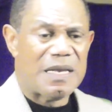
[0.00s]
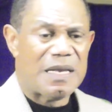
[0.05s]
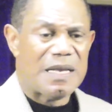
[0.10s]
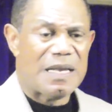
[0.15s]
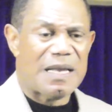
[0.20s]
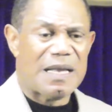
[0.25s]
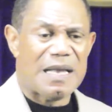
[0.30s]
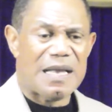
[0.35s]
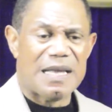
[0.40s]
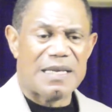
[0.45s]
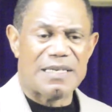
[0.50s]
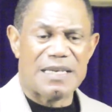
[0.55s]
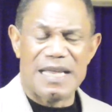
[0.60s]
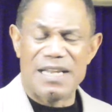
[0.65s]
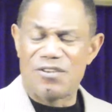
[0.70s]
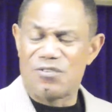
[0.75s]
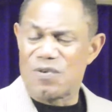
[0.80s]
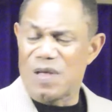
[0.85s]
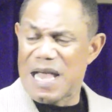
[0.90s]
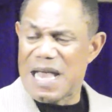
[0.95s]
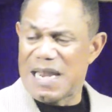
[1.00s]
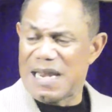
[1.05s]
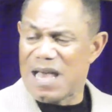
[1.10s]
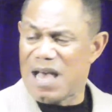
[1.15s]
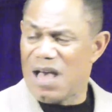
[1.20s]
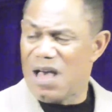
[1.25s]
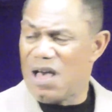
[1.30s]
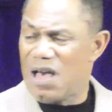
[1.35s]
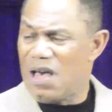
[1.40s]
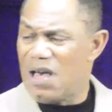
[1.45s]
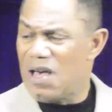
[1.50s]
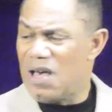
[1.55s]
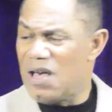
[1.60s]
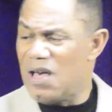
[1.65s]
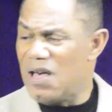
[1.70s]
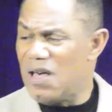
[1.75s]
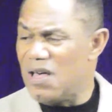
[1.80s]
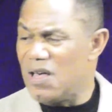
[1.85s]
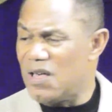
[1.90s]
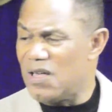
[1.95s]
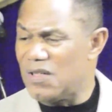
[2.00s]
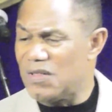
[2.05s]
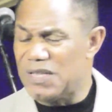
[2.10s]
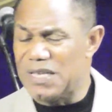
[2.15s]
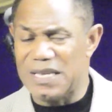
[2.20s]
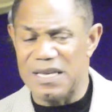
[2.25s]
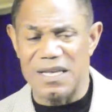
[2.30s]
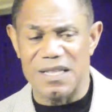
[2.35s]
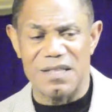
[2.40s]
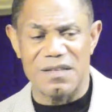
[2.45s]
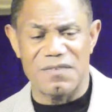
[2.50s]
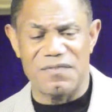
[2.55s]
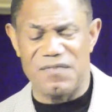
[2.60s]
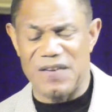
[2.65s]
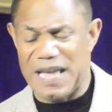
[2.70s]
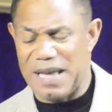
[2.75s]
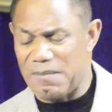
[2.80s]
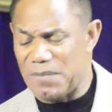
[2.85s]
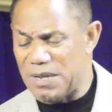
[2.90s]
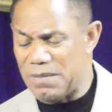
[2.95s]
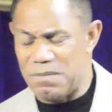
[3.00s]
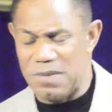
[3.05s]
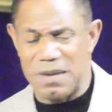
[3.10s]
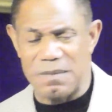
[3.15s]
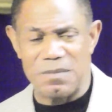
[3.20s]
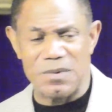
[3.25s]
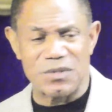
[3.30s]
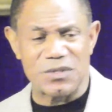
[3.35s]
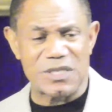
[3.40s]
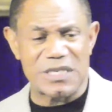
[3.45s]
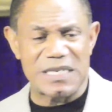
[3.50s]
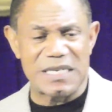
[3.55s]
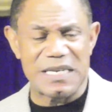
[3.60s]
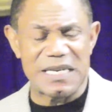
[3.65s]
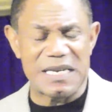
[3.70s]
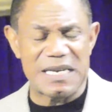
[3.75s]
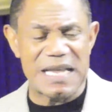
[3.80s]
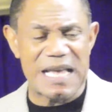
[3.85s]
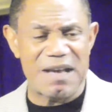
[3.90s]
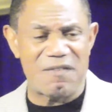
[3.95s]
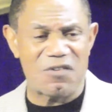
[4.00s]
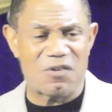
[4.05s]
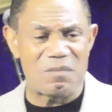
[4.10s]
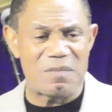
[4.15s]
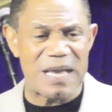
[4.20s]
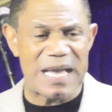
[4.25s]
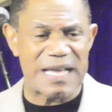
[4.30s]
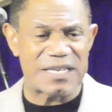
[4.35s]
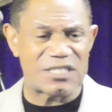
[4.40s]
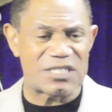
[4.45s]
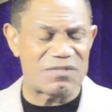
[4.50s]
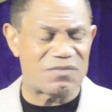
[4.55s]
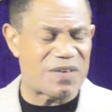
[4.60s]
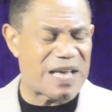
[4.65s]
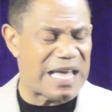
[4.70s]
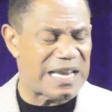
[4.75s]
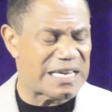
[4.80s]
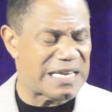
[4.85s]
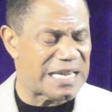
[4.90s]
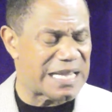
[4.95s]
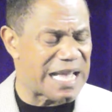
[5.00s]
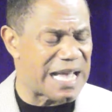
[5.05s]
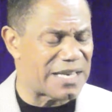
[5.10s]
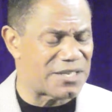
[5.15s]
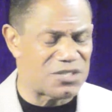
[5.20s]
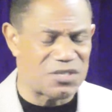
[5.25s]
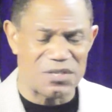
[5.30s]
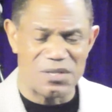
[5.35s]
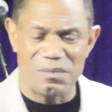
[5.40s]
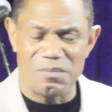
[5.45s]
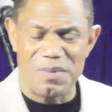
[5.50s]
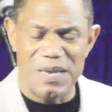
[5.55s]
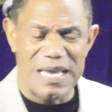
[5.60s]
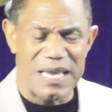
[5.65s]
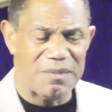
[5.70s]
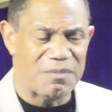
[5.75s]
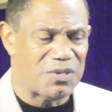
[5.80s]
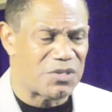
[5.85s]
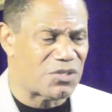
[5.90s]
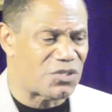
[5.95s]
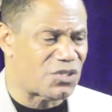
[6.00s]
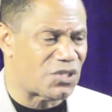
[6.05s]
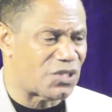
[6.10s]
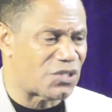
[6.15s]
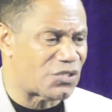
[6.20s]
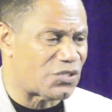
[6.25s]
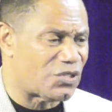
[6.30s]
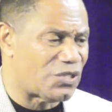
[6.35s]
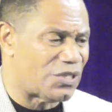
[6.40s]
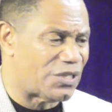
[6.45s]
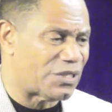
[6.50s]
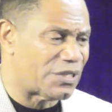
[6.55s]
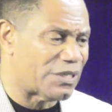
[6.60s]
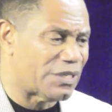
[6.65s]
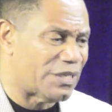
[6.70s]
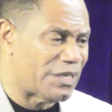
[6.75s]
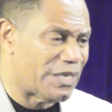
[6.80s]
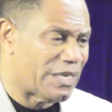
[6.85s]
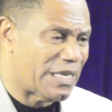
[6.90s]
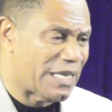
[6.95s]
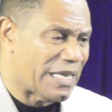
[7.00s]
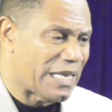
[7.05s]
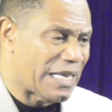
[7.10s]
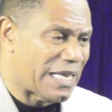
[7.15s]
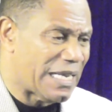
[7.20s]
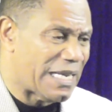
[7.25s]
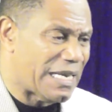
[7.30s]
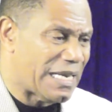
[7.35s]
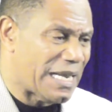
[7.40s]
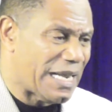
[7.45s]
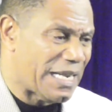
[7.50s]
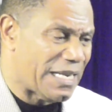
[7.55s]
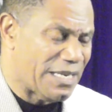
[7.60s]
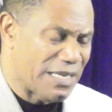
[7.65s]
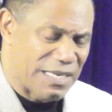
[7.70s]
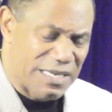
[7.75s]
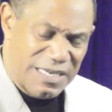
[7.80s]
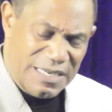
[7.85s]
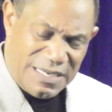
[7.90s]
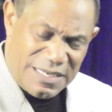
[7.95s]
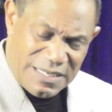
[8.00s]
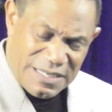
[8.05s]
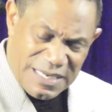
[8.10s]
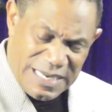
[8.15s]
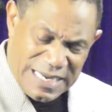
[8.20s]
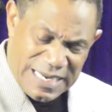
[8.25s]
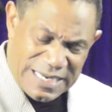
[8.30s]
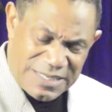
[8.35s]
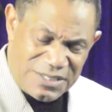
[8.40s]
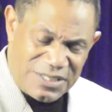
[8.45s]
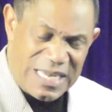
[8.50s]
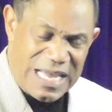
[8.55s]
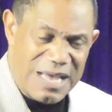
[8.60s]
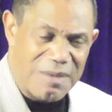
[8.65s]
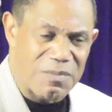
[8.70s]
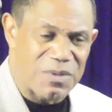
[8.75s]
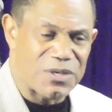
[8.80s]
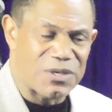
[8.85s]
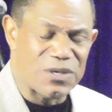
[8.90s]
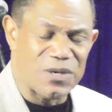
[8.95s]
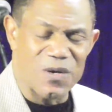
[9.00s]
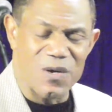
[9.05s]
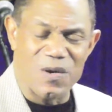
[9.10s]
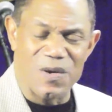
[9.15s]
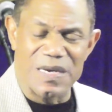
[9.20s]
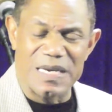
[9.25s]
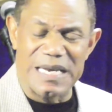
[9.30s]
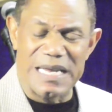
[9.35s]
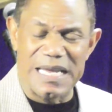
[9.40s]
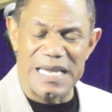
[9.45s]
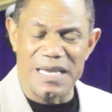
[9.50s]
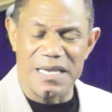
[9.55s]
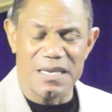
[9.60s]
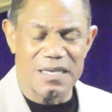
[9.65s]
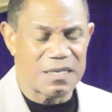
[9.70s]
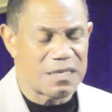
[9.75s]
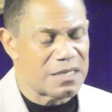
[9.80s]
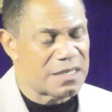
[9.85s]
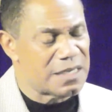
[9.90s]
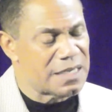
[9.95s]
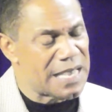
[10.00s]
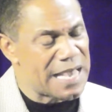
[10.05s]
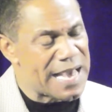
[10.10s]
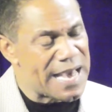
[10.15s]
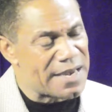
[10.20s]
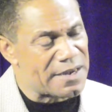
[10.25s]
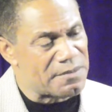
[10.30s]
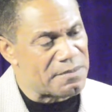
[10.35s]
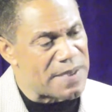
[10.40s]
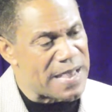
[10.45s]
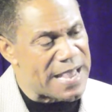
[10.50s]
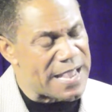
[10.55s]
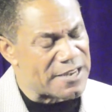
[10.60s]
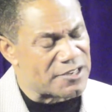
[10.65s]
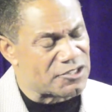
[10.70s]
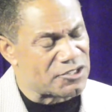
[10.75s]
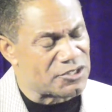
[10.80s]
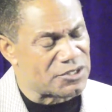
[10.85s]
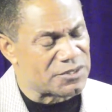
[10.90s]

And they tried all the other family members and didn't have a match. And finally they got to the baby's sister and they examined her and they had a match.